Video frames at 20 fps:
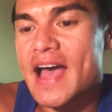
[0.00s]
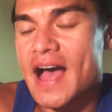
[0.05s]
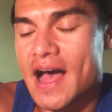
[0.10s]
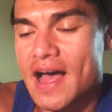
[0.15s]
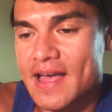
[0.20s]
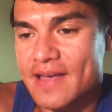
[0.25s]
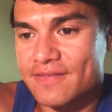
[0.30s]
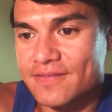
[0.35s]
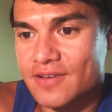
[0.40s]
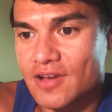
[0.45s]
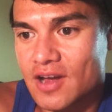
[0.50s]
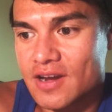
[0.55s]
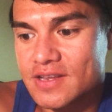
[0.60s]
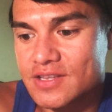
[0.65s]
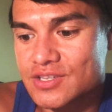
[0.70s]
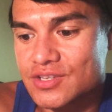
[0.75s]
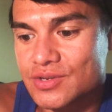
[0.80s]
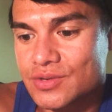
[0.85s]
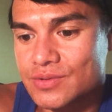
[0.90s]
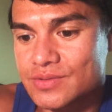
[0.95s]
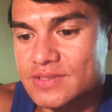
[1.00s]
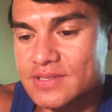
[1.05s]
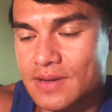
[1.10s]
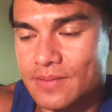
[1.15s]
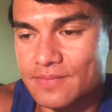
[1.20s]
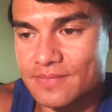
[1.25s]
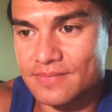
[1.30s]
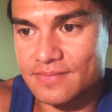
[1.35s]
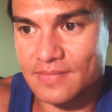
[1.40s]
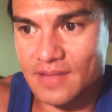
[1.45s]
I've gone into
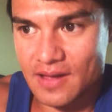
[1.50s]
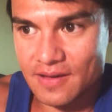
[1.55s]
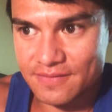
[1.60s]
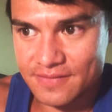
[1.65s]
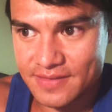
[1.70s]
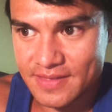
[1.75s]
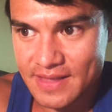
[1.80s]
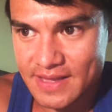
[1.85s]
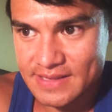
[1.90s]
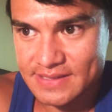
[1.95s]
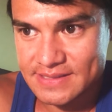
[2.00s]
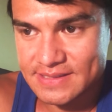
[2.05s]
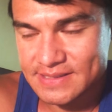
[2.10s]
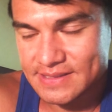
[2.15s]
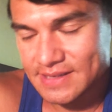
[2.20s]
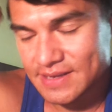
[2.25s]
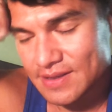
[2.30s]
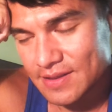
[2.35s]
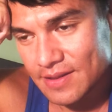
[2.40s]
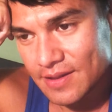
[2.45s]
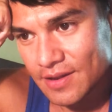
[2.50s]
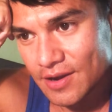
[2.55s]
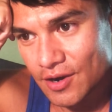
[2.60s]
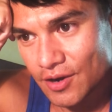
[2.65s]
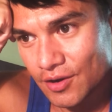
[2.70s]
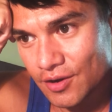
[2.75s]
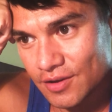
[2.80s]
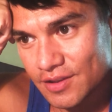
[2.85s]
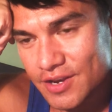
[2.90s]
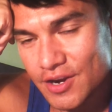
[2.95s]
some of this
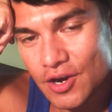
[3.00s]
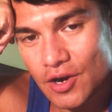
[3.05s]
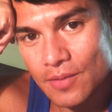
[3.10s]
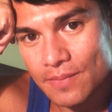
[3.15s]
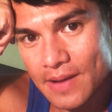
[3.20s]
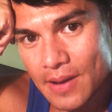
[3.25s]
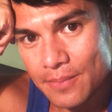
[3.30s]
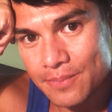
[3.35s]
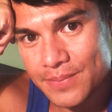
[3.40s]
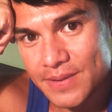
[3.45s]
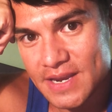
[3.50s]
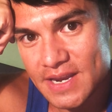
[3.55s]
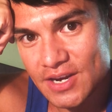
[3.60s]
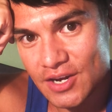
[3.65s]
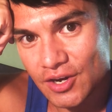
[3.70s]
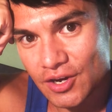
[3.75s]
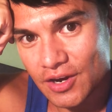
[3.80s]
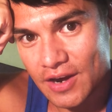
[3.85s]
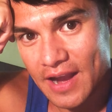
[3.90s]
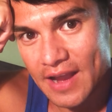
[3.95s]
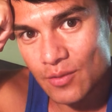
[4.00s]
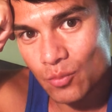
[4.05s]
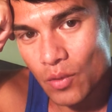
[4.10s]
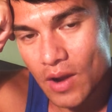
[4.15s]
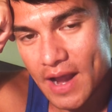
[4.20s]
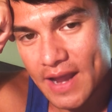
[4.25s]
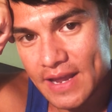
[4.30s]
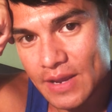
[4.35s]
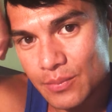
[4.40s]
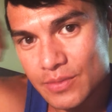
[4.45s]
earlier about Peter and
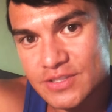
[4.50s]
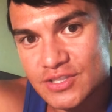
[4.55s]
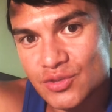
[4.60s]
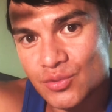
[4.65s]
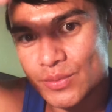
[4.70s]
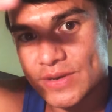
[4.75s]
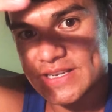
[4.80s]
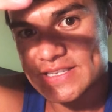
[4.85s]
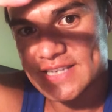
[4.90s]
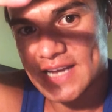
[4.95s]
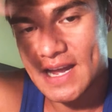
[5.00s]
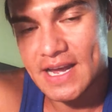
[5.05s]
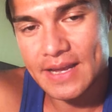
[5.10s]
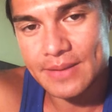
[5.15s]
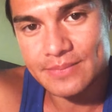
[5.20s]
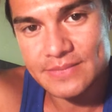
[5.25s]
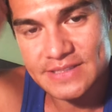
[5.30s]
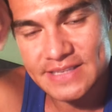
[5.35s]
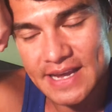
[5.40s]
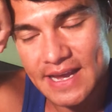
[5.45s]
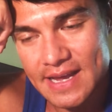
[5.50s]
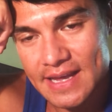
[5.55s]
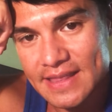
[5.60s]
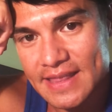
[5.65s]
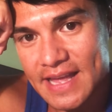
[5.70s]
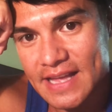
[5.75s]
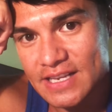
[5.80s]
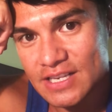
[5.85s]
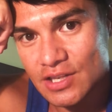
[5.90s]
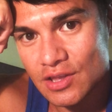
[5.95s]
why it was three times, yeah,
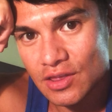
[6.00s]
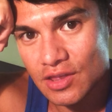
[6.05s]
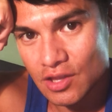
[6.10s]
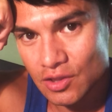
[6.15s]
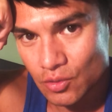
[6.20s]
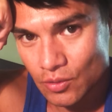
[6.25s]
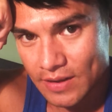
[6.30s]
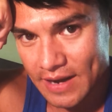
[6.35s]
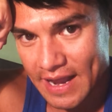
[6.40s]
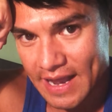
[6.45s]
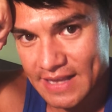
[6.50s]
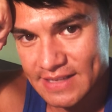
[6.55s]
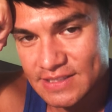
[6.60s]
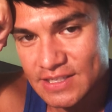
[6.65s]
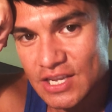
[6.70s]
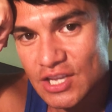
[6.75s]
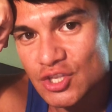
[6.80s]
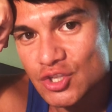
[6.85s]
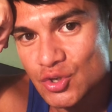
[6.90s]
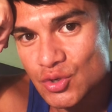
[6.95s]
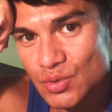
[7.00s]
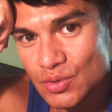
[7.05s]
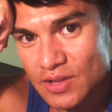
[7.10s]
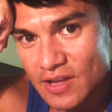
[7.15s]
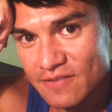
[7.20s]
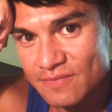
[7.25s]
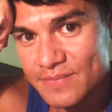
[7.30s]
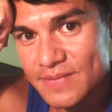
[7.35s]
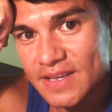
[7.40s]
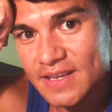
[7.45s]
that the Lord asked, Do you
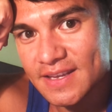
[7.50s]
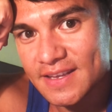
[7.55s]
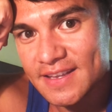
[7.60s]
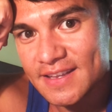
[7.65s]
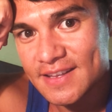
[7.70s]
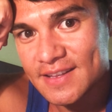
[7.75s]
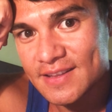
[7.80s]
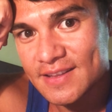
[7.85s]
love me?